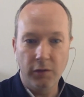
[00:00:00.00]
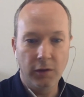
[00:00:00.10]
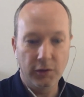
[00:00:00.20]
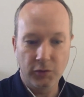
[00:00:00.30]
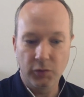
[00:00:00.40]
There
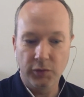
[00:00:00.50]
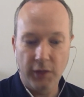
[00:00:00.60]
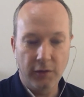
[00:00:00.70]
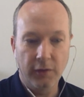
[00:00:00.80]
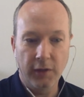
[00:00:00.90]
are schools
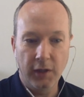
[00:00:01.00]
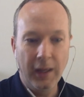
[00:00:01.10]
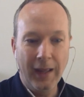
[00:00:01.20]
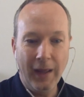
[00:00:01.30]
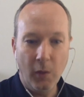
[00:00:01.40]
out there that
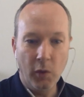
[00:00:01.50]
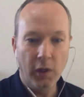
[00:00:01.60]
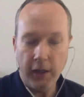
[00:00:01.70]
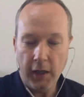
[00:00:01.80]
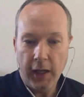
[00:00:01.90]
where
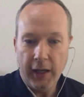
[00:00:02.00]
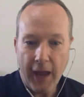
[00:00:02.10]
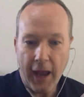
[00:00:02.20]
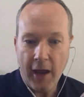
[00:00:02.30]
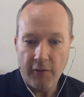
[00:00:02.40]
an
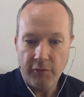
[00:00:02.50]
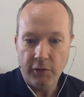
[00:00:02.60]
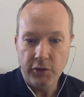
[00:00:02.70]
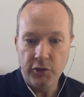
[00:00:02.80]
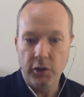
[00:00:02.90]

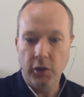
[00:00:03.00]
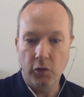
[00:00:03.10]
average